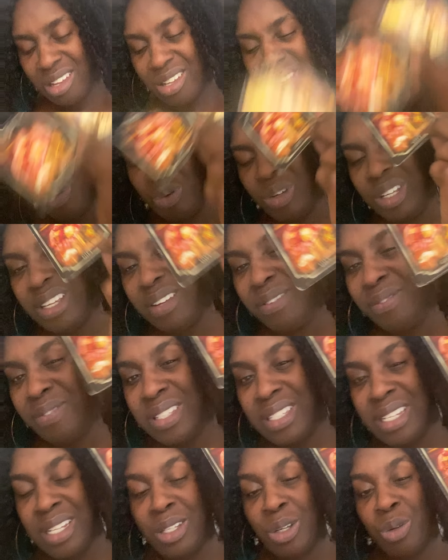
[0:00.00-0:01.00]
Your gift
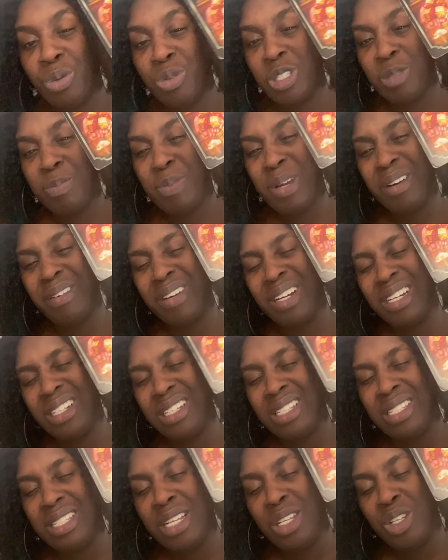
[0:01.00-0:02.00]
is in your spirit,
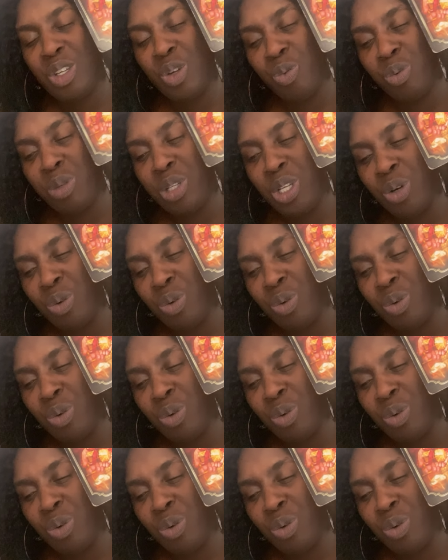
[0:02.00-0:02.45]
is in your